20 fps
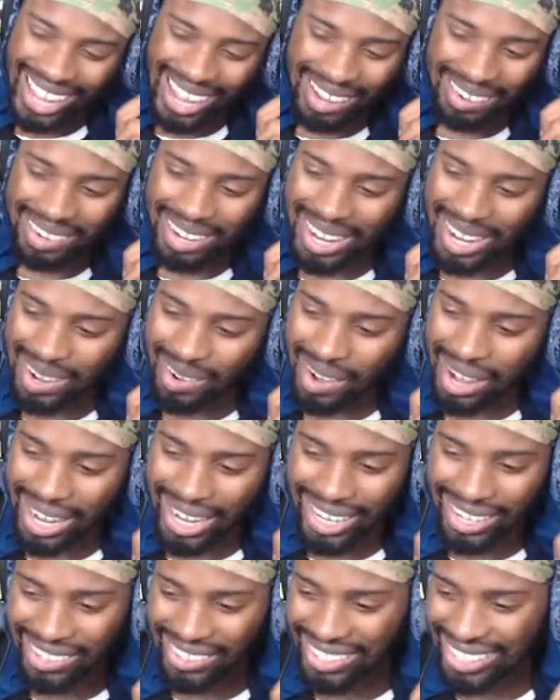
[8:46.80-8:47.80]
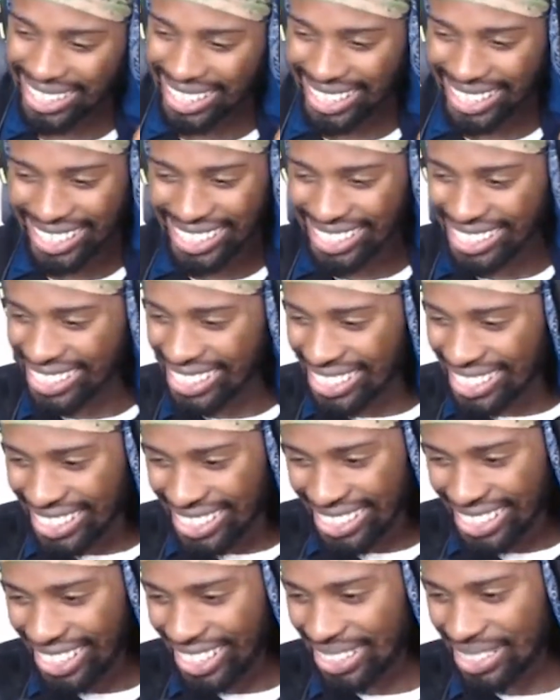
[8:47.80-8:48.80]
I'm not cracking on that.
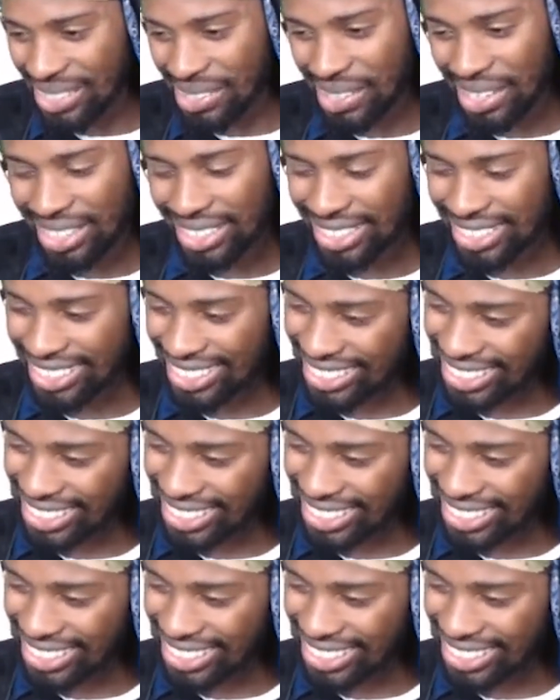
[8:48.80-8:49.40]
That's crazy.